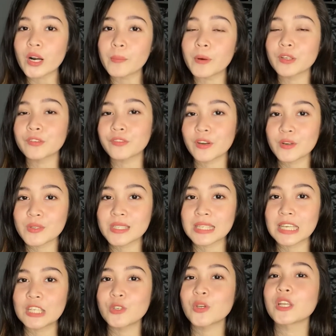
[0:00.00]
about
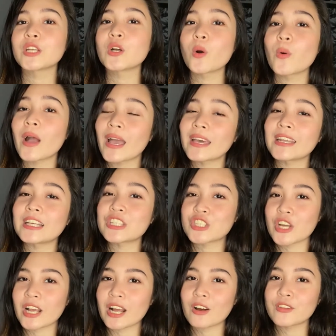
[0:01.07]
Fairyskin, you can go ahead and
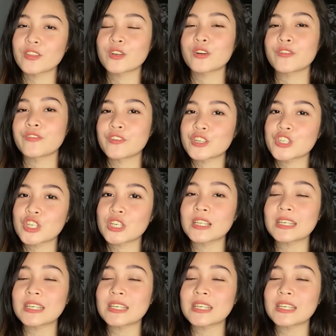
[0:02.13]
check out their official